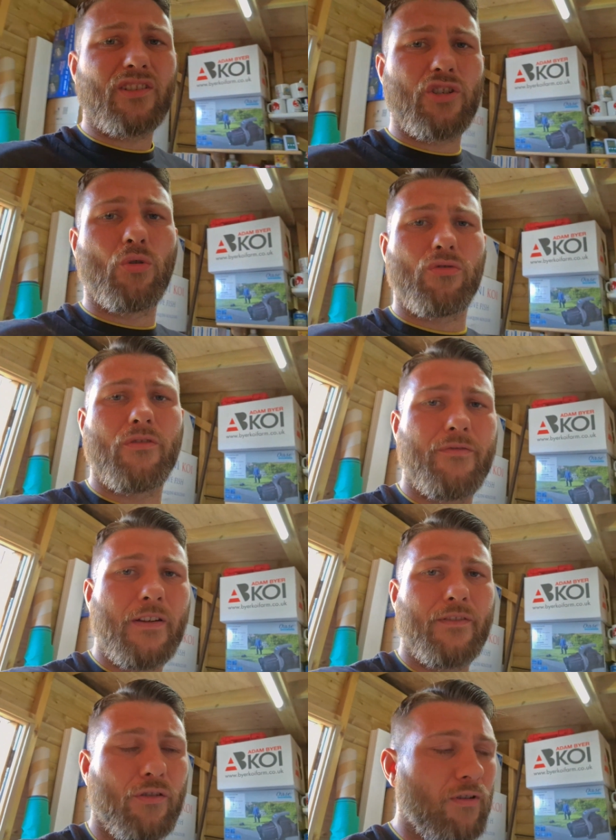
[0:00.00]
It's
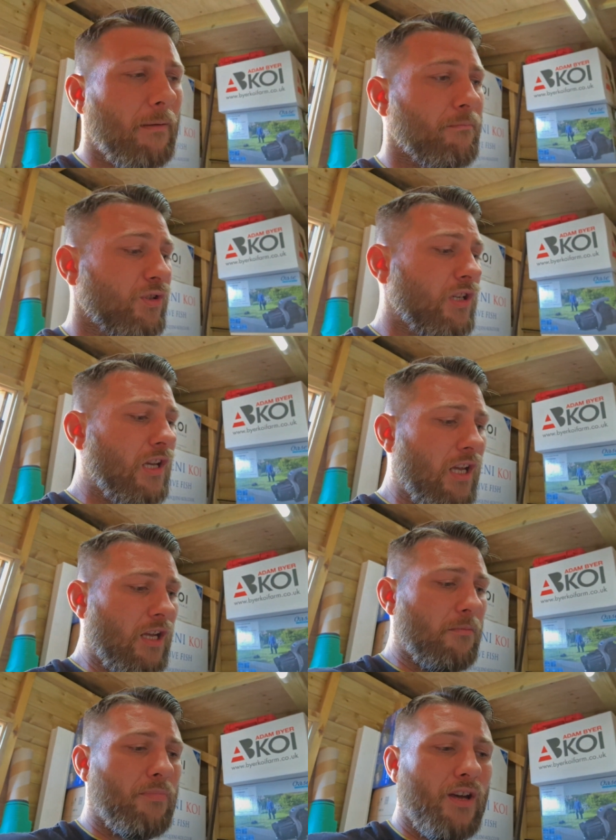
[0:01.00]
250 grams
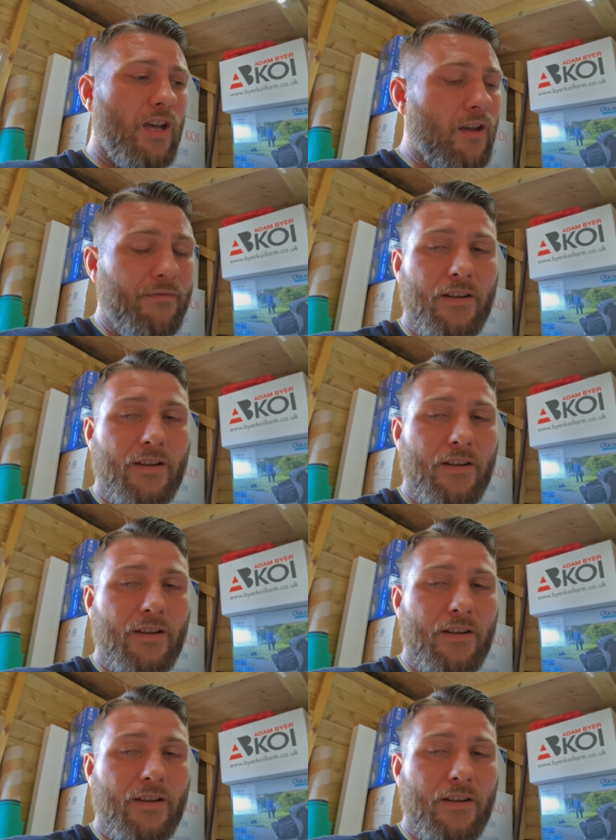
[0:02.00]
per